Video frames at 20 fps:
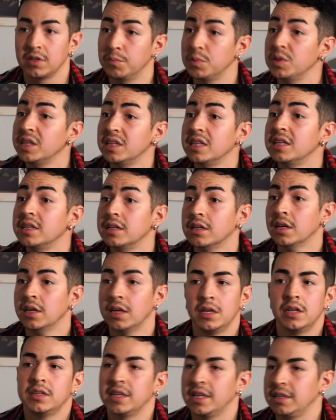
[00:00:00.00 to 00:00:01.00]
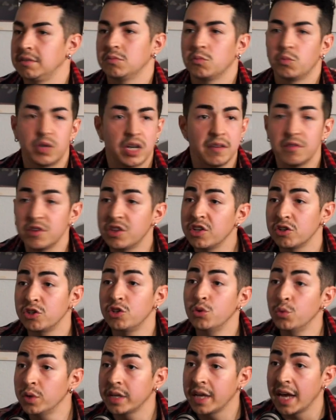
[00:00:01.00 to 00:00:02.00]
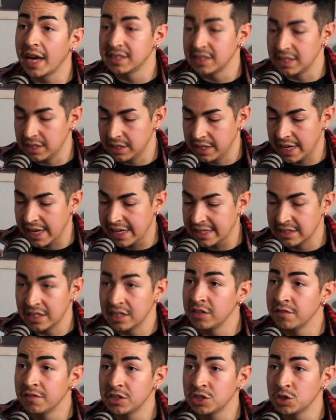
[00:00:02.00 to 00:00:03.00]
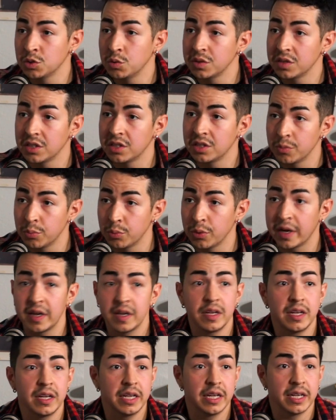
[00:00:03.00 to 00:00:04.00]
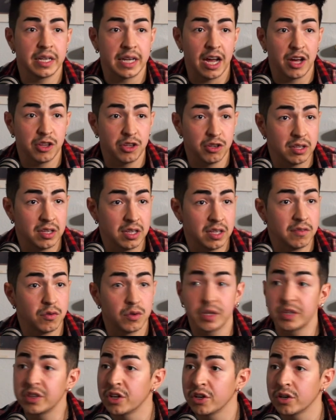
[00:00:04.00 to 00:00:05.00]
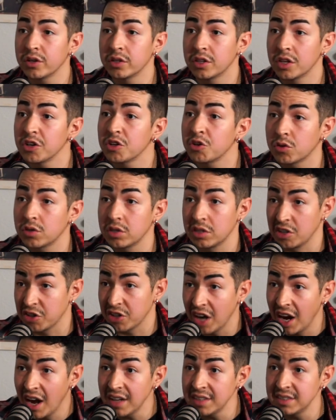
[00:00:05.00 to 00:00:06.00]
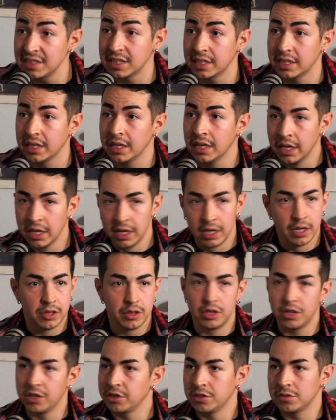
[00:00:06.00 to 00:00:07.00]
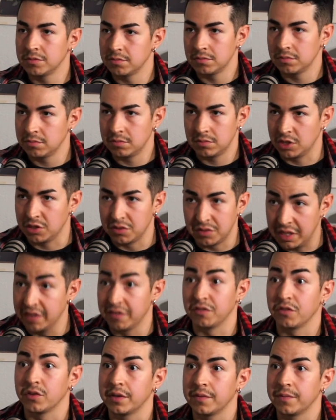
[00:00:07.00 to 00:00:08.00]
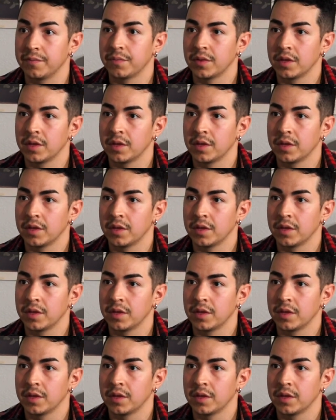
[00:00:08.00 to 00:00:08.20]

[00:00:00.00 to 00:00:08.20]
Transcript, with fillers: completely they whatever they're doing as a as an individual within their branding and how they're delivering their their their content, they're they're different.